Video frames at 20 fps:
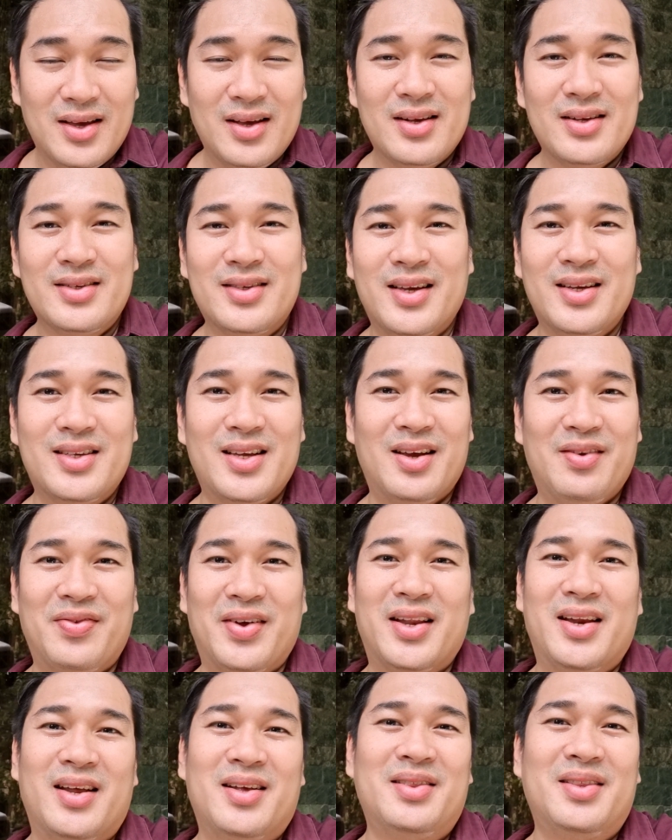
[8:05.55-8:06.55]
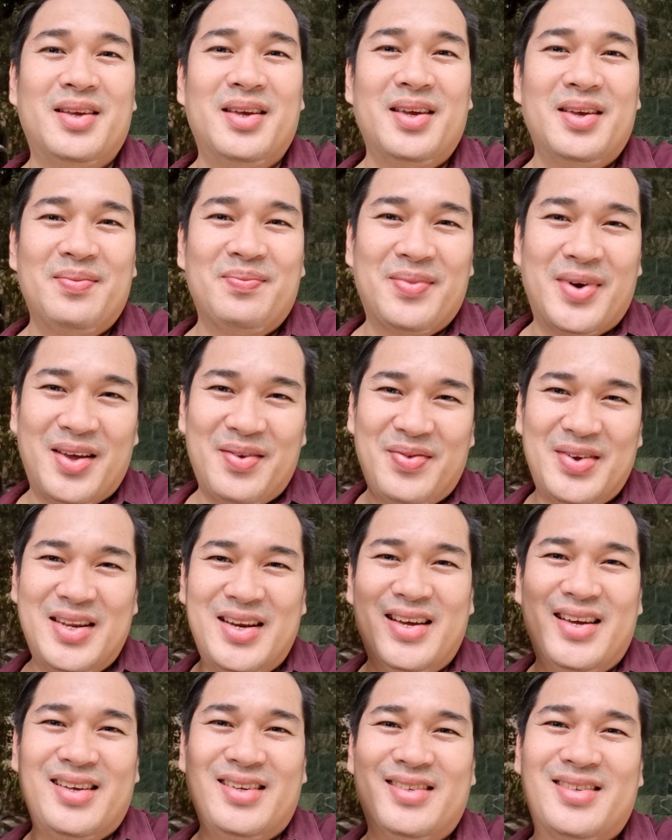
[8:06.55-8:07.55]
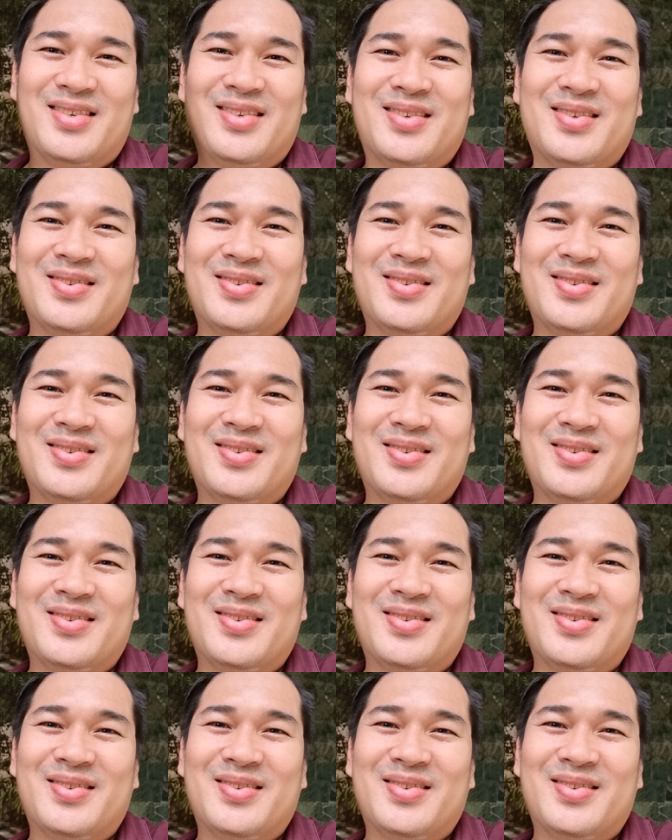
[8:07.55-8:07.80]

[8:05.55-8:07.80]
Stay safe and happy. Bye, Phoenix.